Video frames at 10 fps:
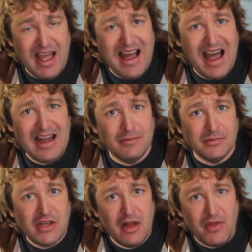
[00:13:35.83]

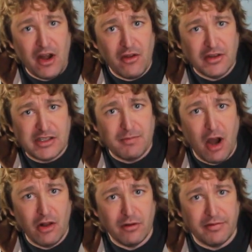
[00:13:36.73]
items that are the
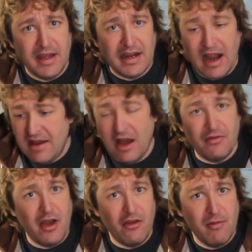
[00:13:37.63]
smaller thing.
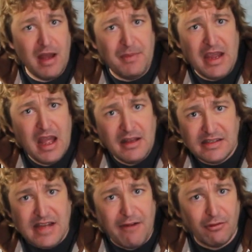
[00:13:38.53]
And now there might be
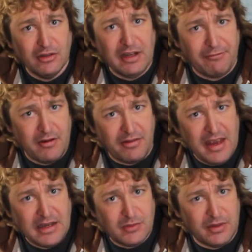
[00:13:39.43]
several different
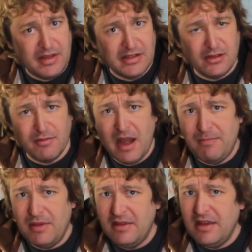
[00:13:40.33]
things with this. There
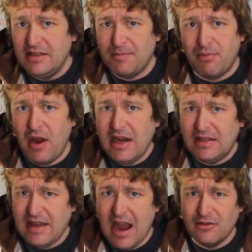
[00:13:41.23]
might be these
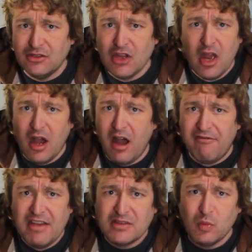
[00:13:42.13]
breakdowns
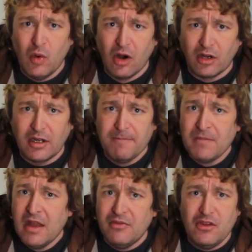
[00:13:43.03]
of this work.
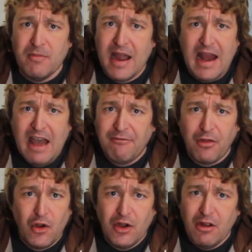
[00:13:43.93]
You might
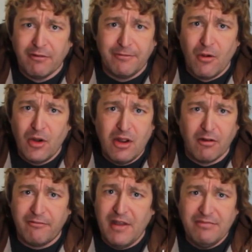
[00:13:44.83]
have 30 or 40
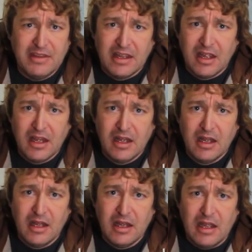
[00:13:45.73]
or 50.
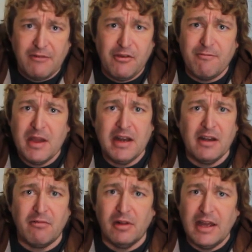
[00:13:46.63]
If you've been
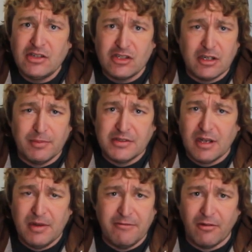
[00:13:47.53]
in a relationship with somebody